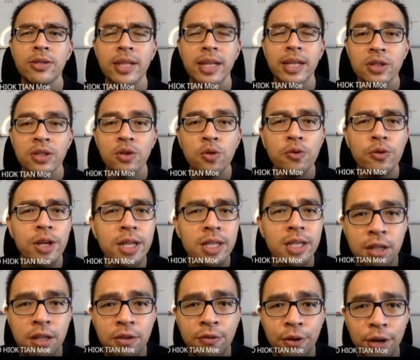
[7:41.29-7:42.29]
There's no
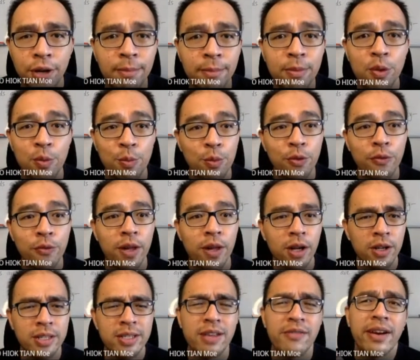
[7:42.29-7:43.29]
reason for them to move
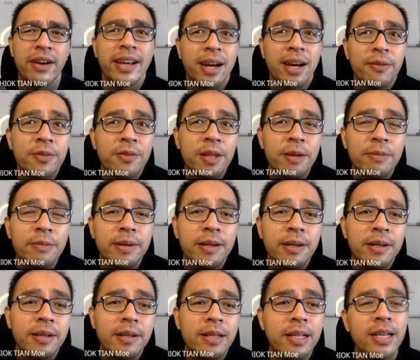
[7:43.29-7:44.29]
because they're very
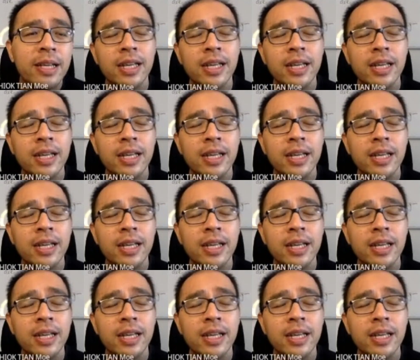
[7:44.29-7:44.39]
comfortable.